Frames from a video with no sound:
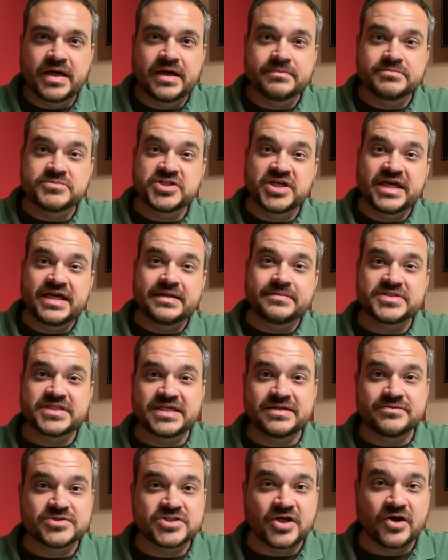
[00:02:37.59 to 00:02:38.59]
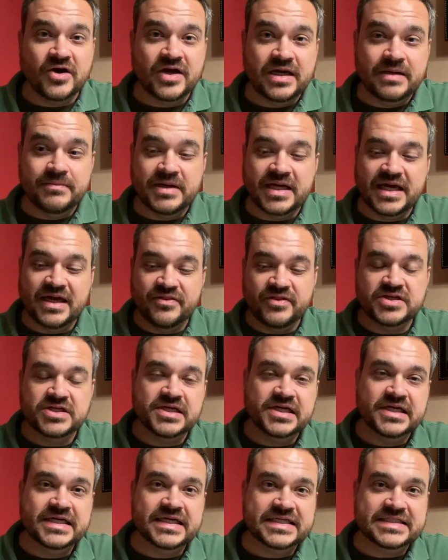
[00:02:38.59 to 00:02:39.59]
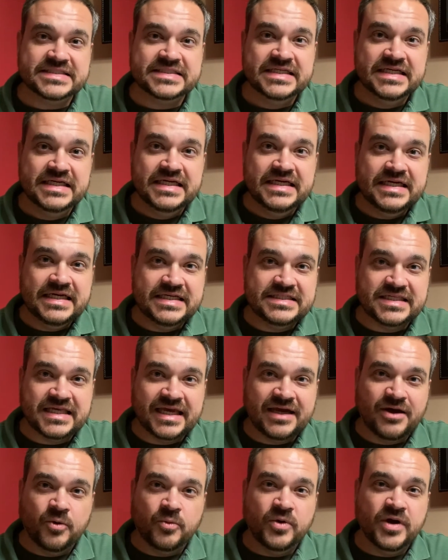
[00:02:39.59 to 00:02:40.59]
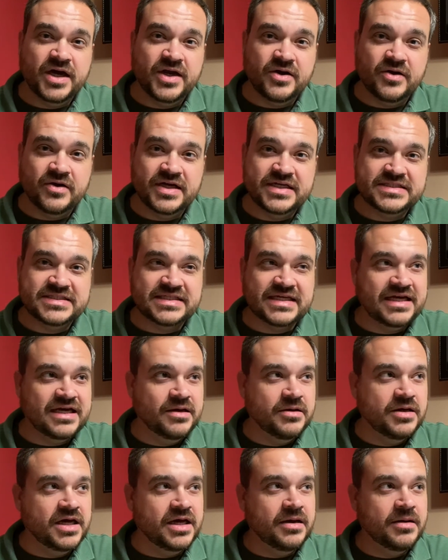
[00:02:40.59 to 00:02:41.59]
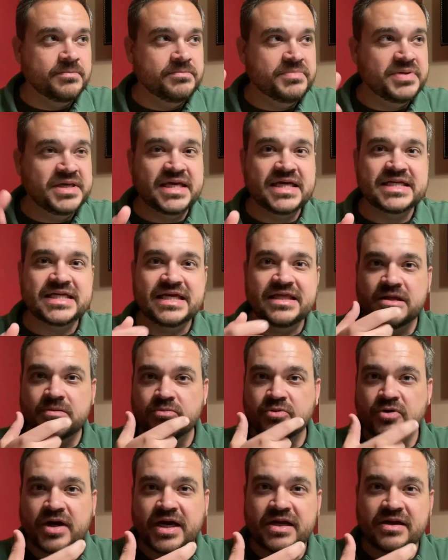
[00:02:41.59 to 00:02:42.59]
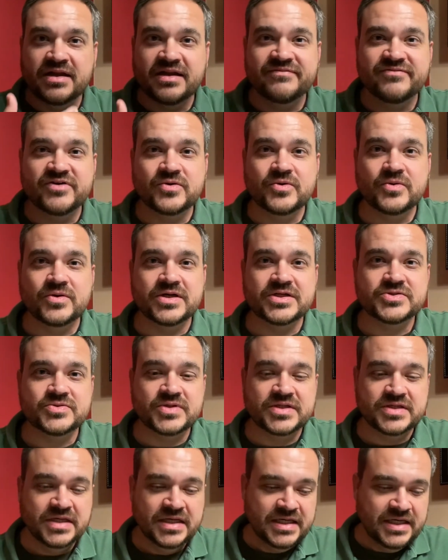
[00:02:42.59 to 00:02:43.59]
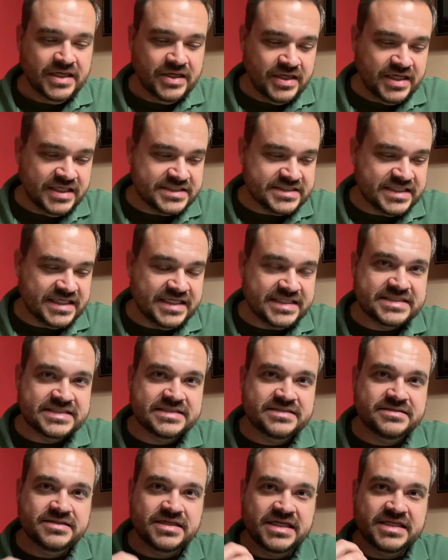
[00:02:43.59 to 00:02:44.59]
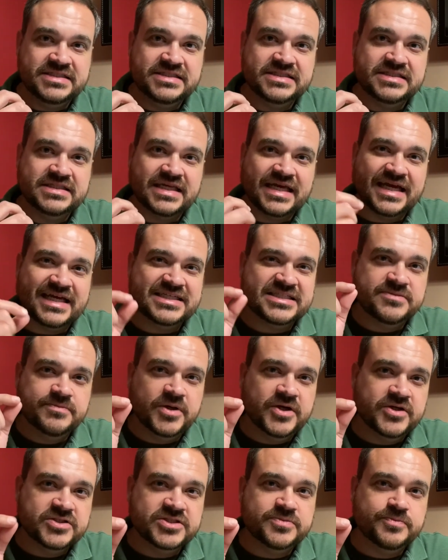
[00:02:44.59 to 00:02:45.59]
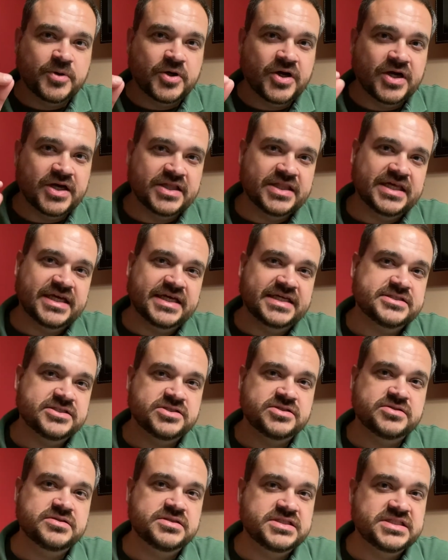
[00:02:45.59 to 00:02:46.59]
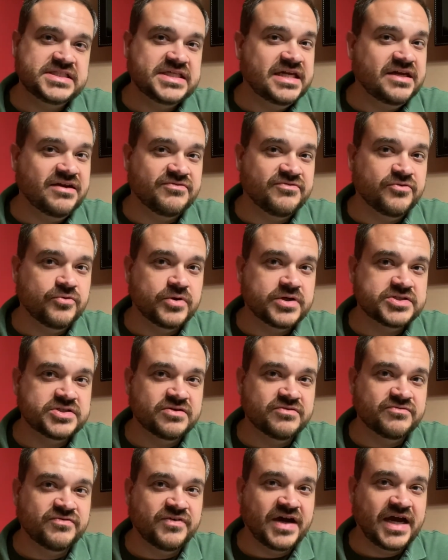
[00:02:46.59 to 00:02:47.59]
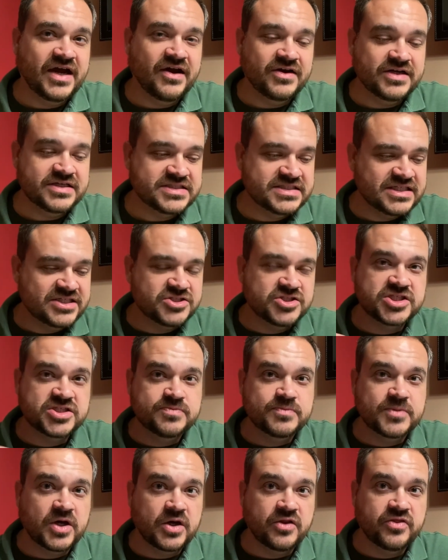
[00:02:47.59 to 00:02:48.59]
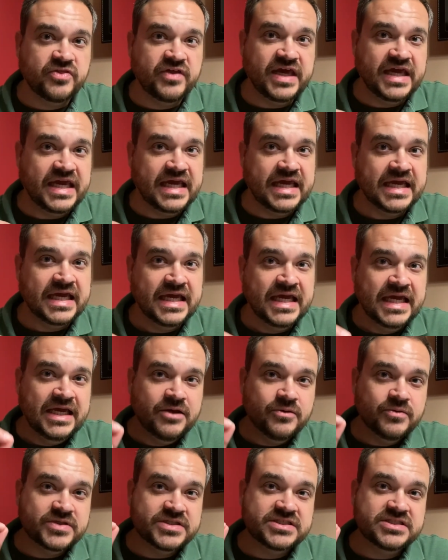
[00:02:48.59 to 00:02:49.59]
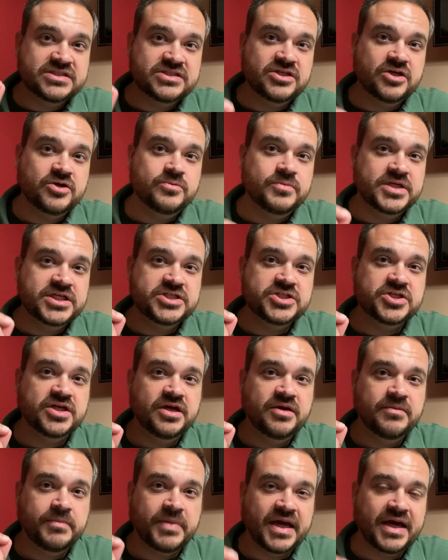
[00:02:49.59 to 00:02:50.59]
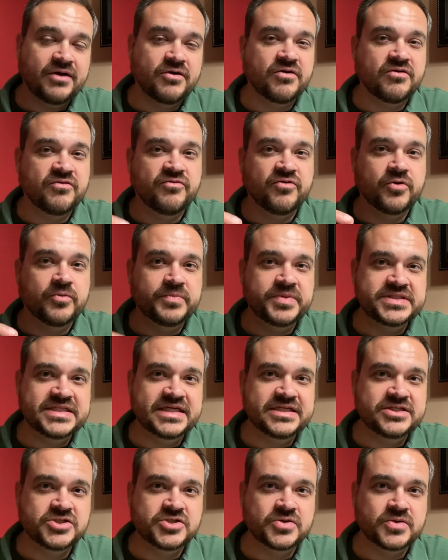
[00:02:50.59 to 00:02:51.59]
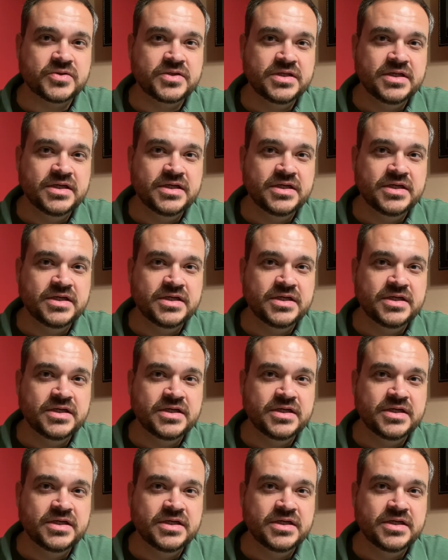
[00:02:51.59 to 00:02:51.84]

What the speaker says: James, and he was talking about how the tongue is, it's like a rudder. It's like a bit in the bridle of a horse, or it's like a small spark that can set a forest on fire. And it's such a small thing with so much powerful potential.